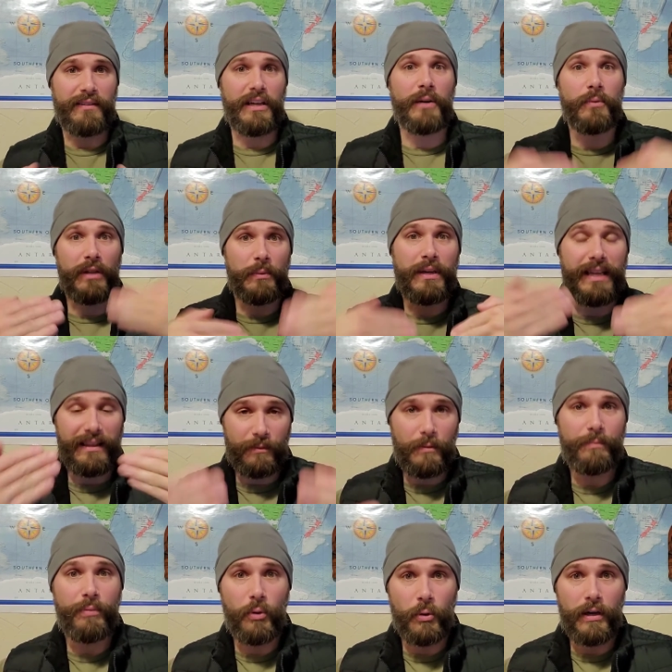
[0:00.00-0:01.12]
not really what gets
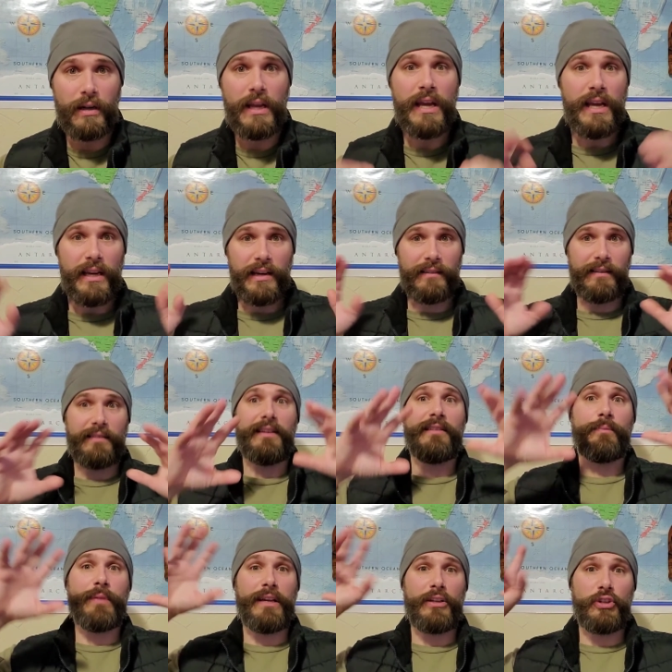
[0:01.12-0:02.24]
reported because it's these
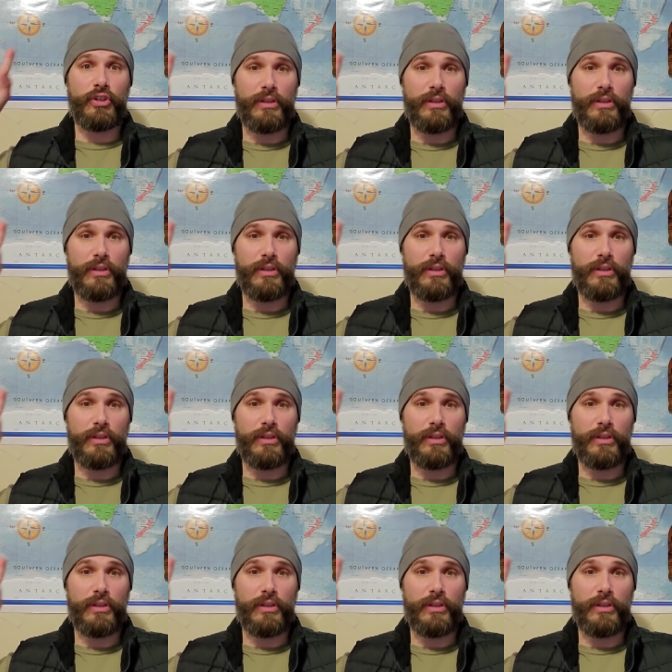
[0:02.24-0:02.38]
big,